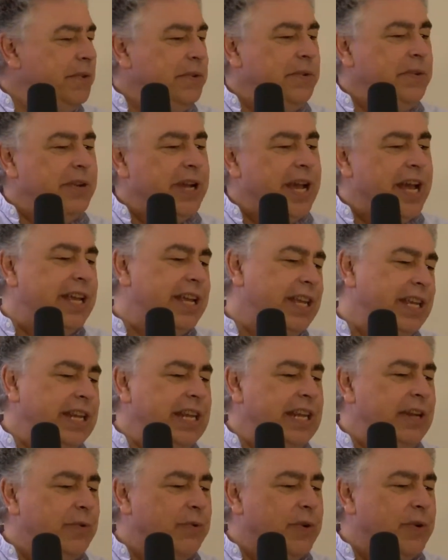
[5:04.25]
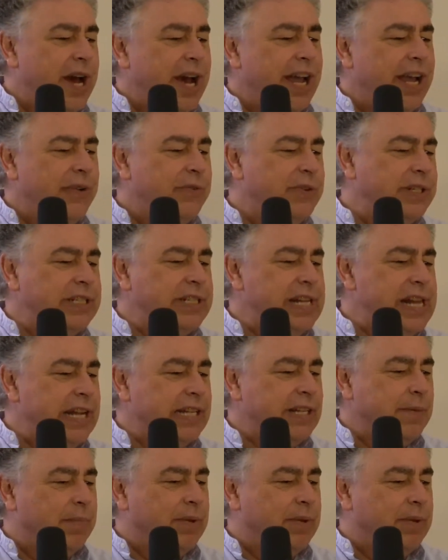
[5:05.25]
You need a ride. Would you like to